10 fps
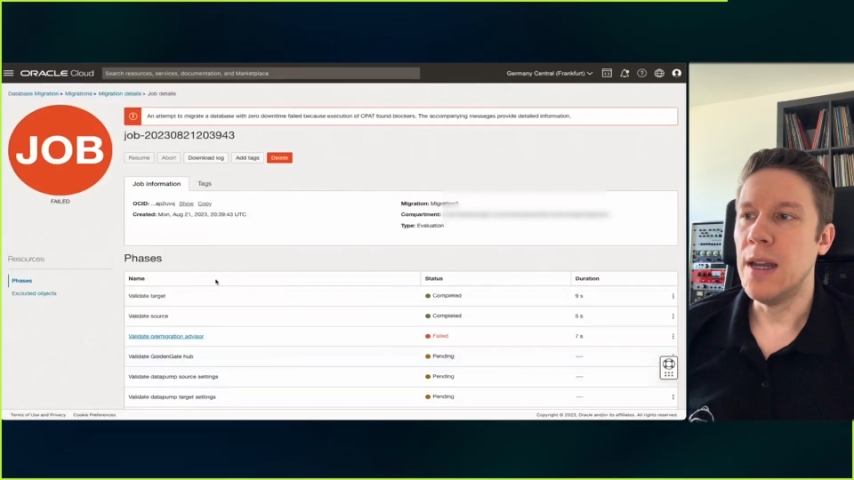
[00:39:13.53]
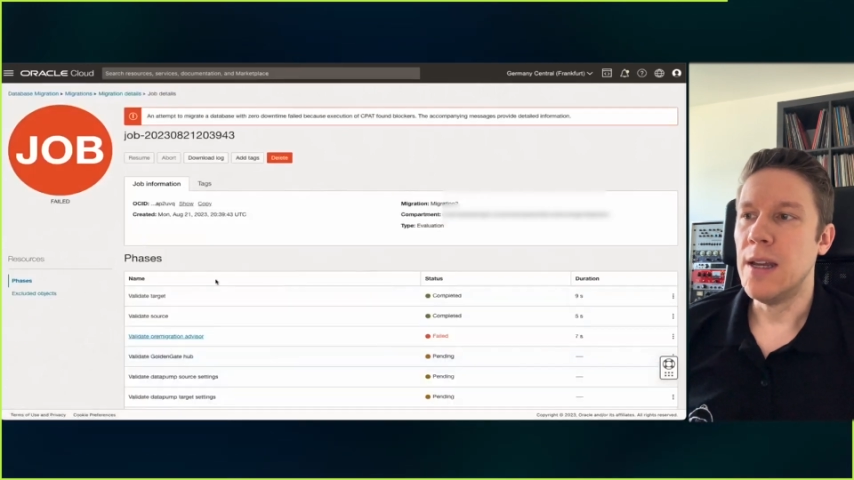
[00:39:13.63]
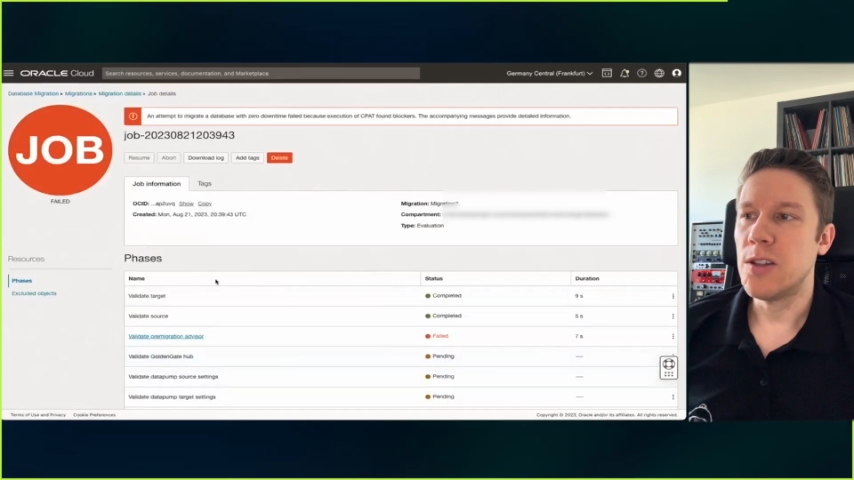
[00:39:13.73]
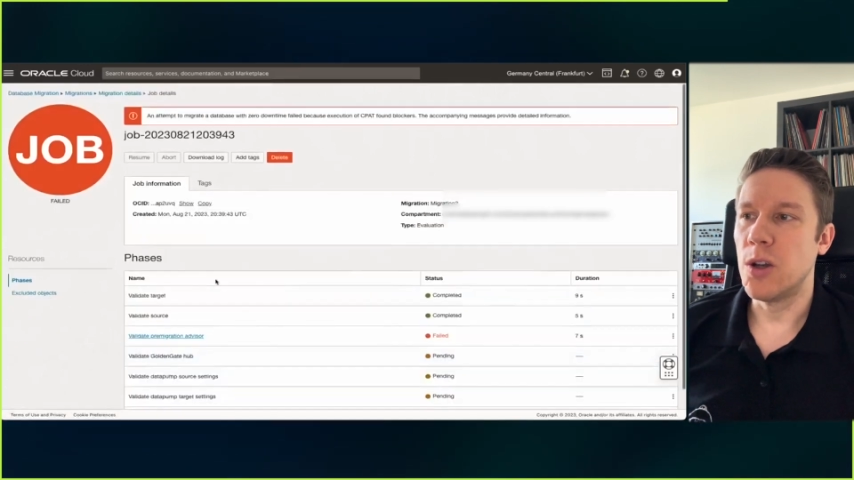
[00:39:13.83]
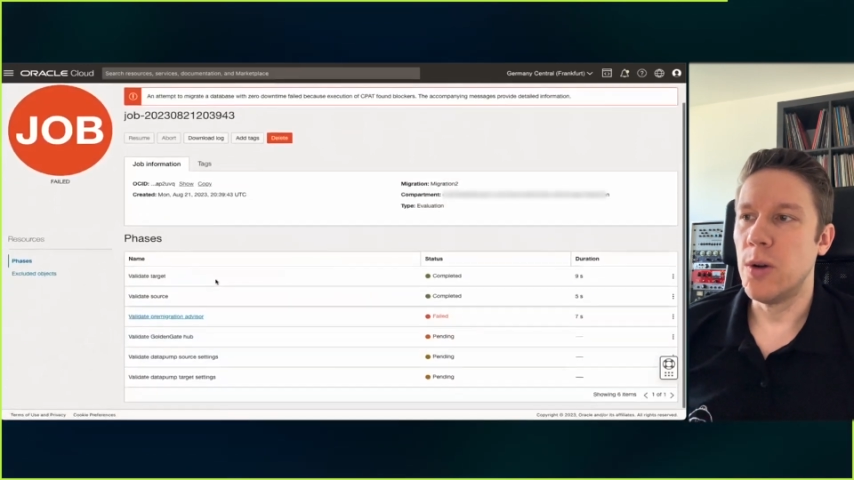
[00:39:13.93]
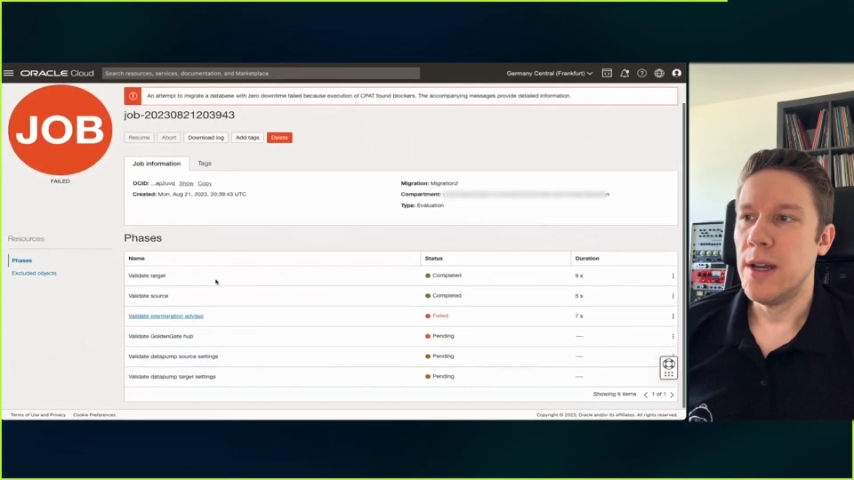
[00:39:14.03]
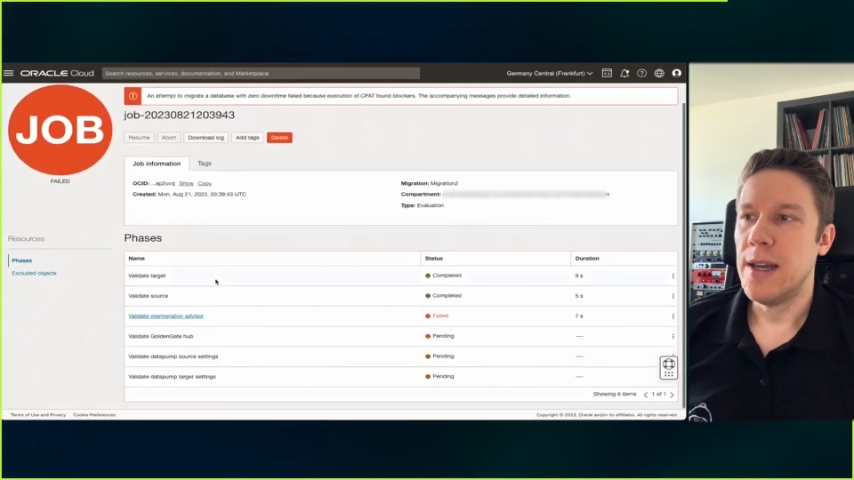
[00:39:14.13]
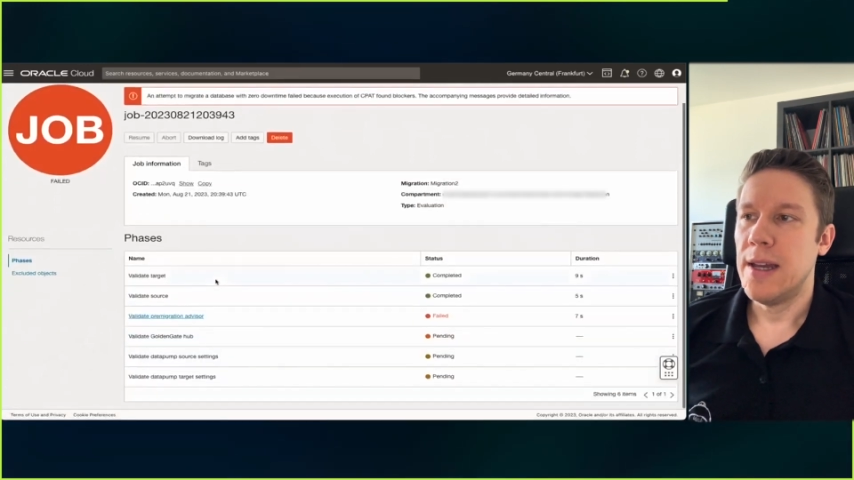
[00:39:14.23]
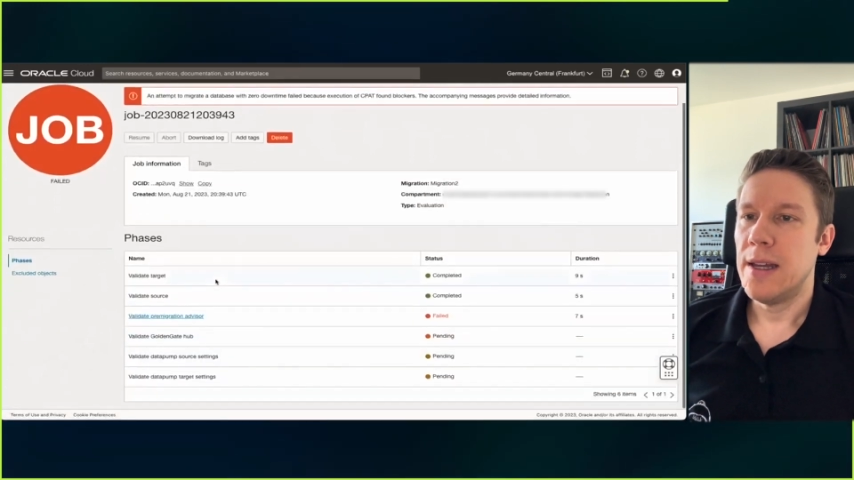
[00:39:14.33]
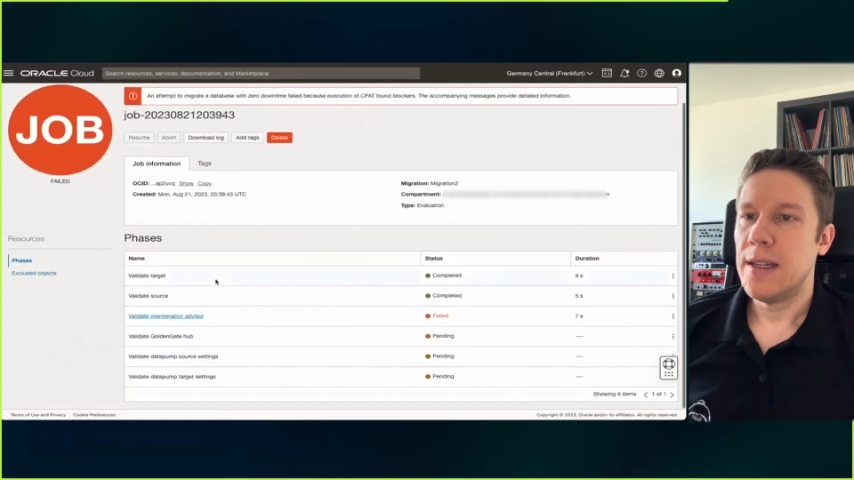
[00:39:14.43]
So
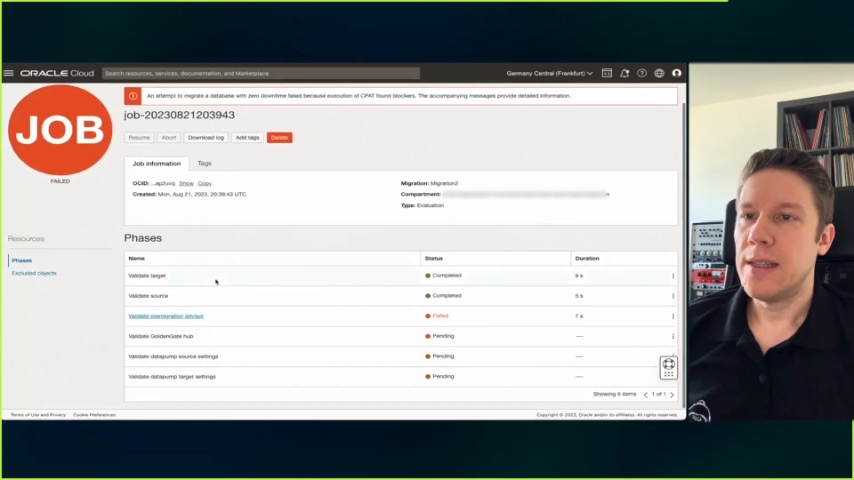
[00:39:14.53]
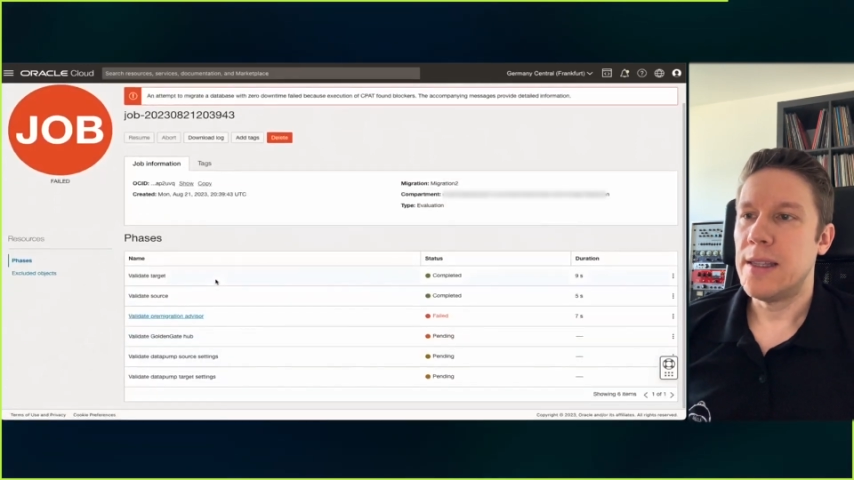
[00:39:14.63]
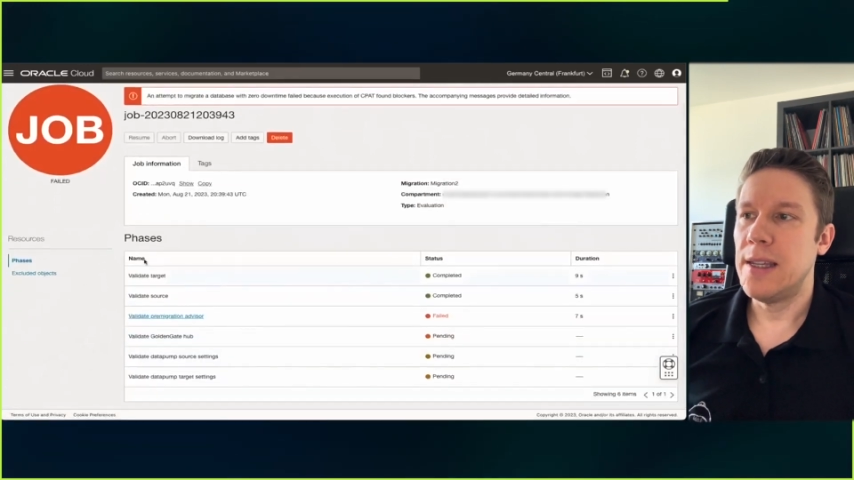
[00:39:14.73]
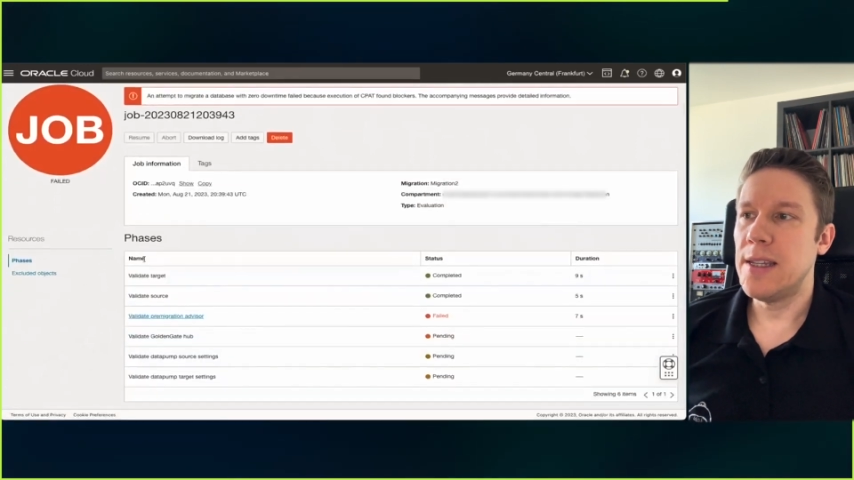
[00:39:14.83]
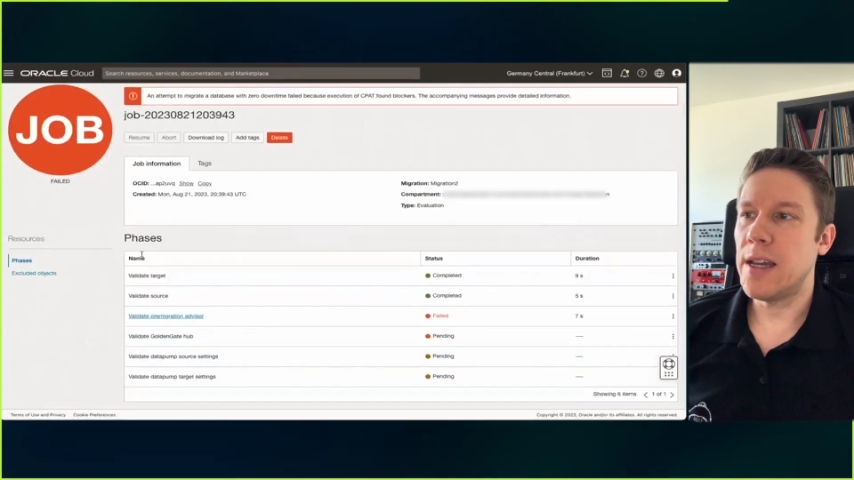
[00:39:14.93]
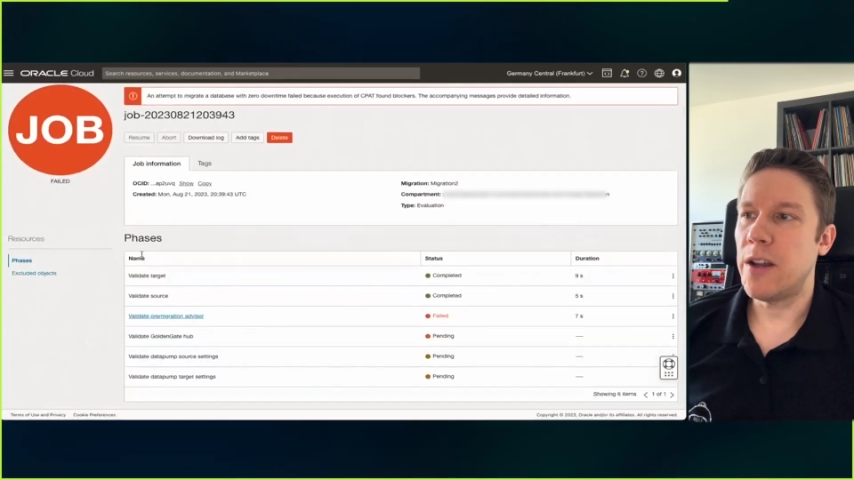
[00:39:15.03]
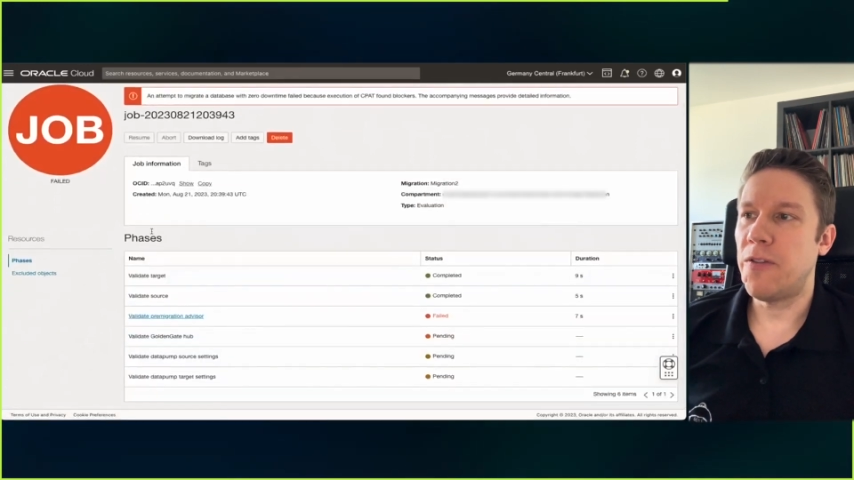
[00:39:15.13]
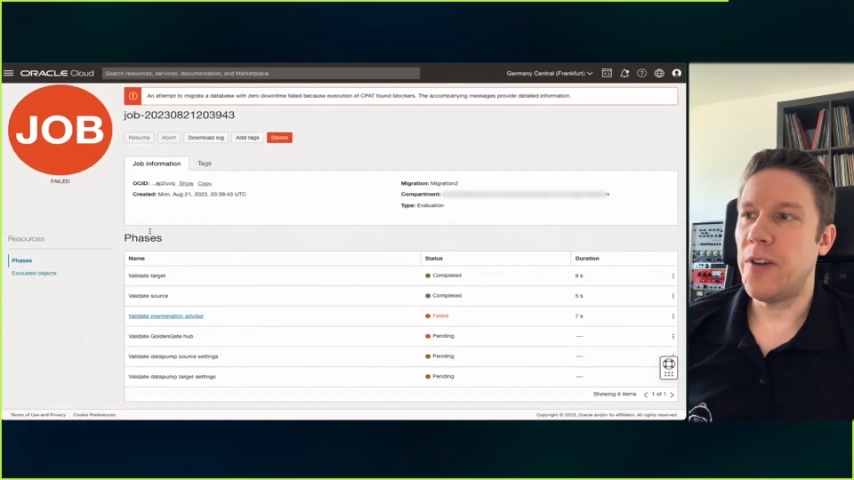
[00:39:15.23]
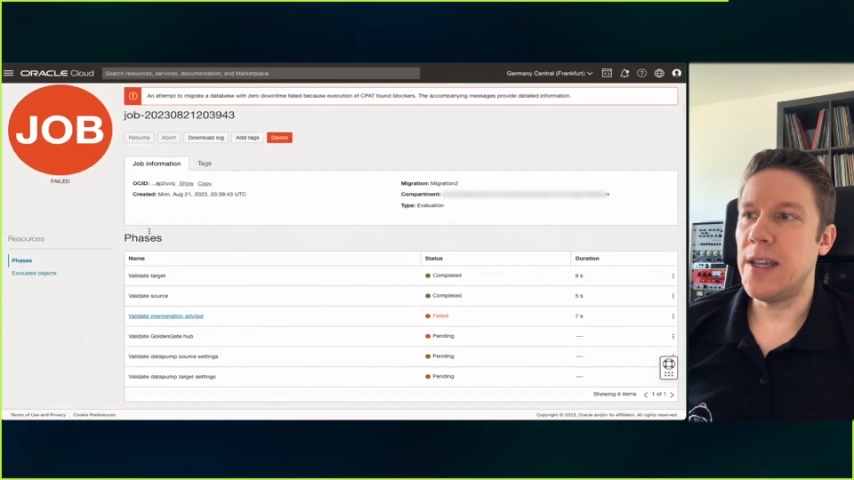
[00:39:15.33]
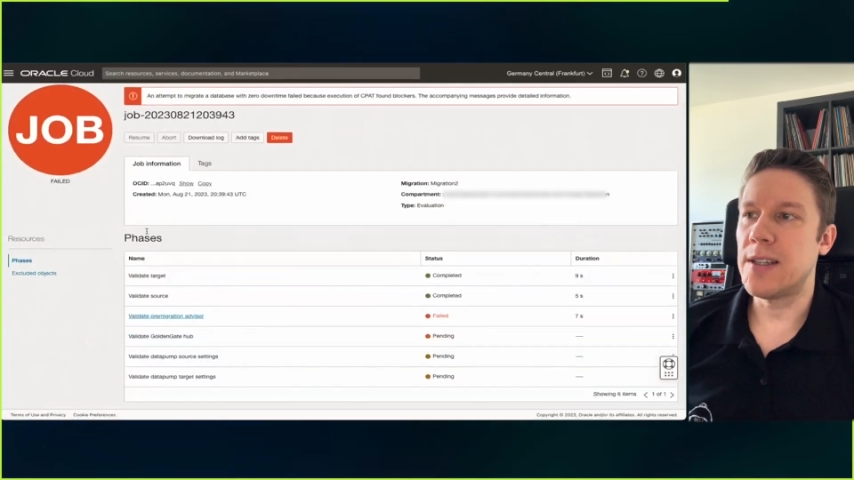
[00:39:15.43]
these are the
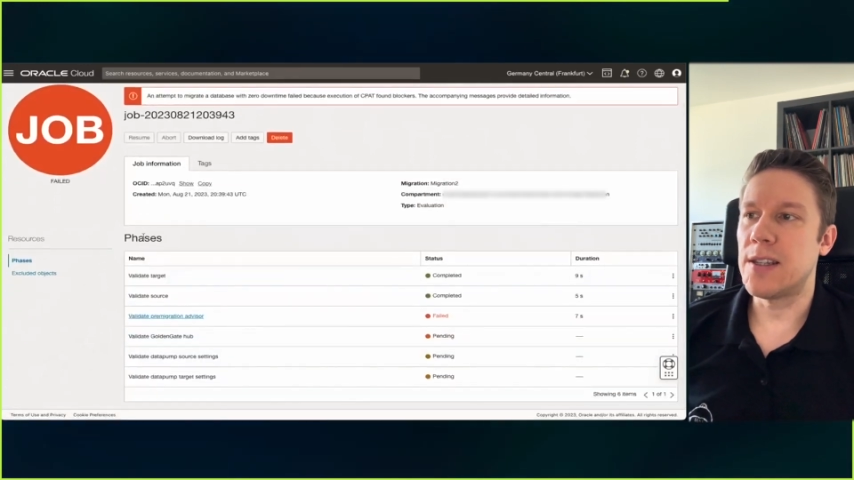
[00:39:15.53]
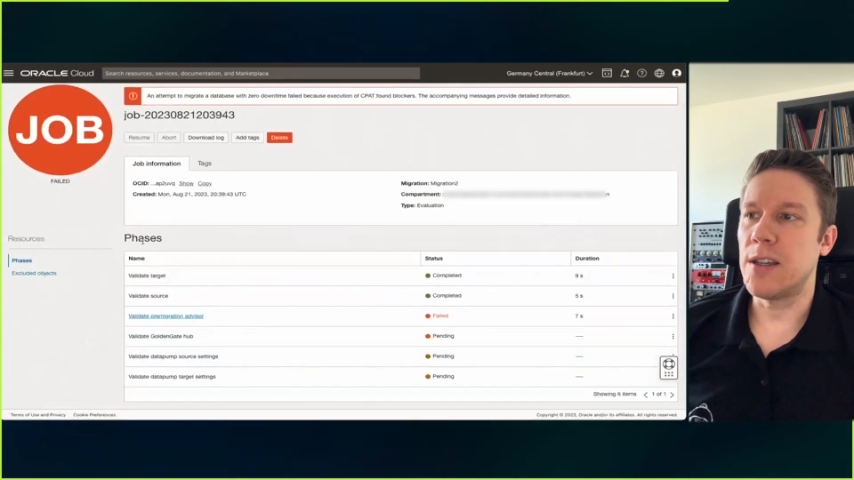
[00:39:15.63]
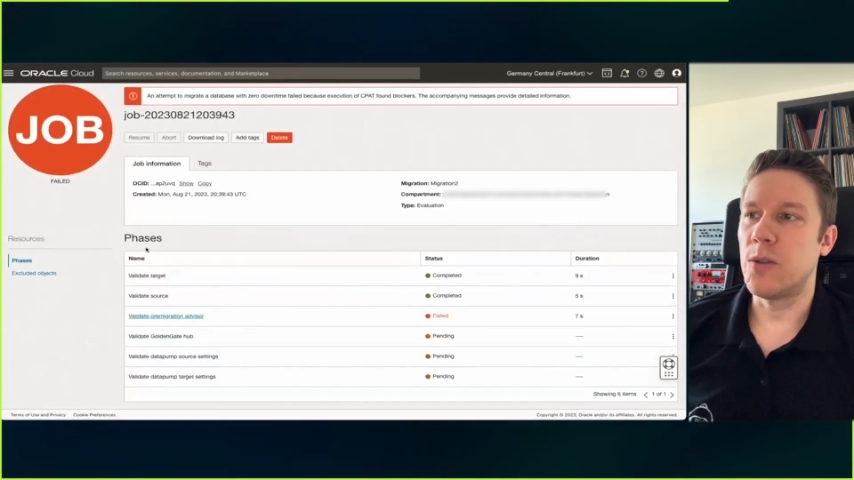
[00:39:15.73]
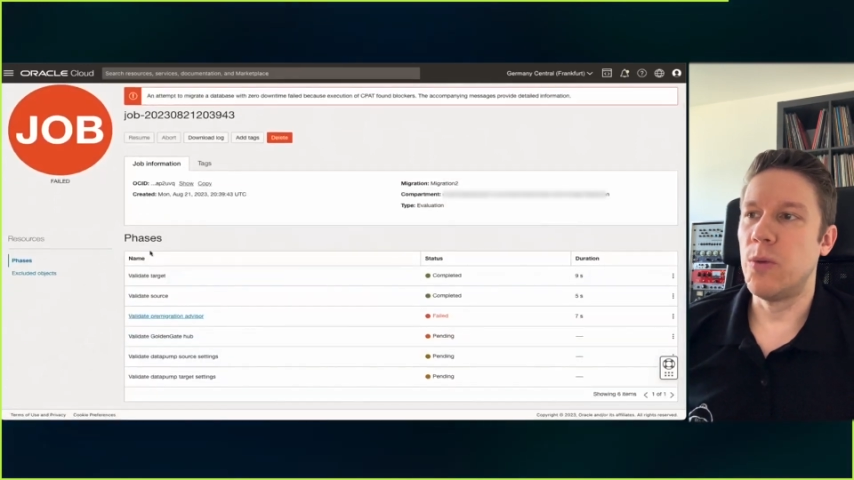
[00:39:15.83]
phases that